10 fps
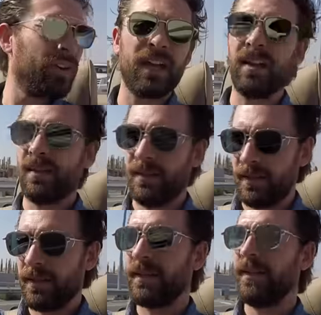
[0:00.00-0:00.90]

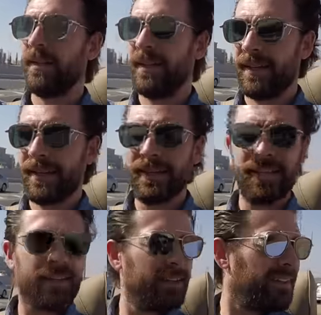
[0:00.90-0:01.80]

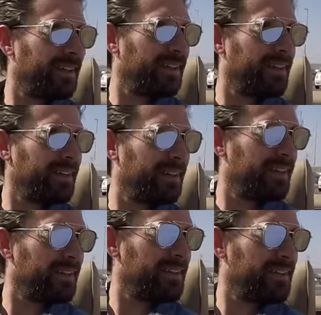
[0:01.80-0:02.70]

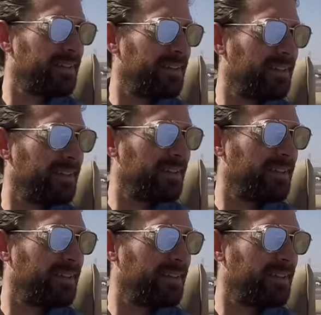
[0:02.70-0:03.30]
No words are spoken by the person on screen.